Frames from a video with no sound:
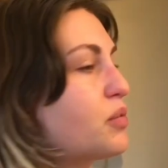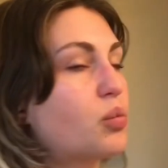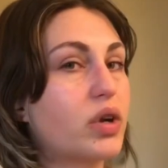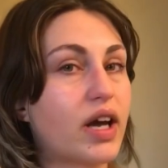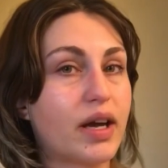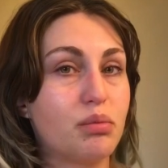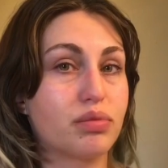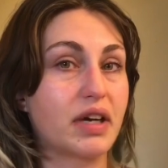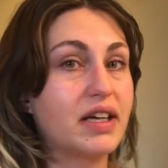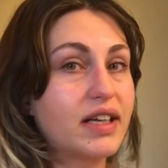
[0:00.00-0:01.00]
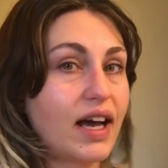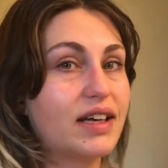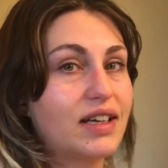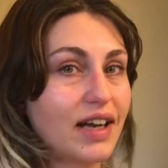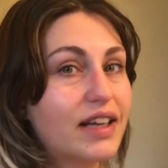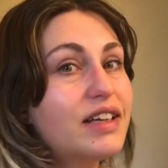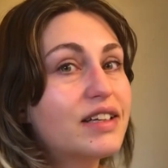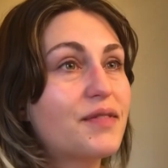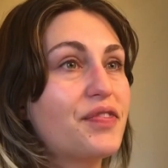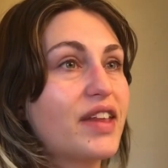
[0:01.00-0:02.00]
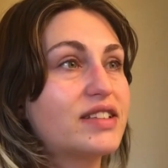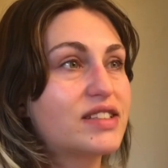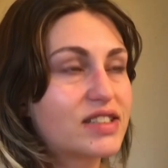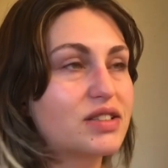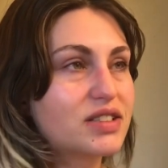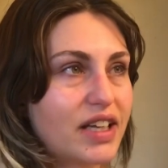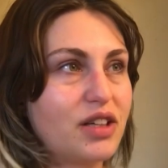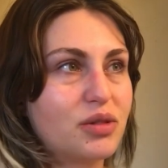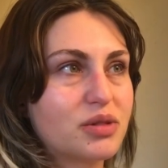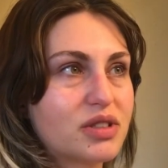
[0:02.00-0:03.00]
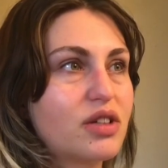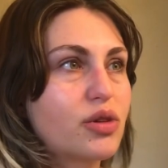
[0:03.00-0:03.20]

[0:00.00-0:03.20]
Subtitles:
when I braid it at night, it still tangles.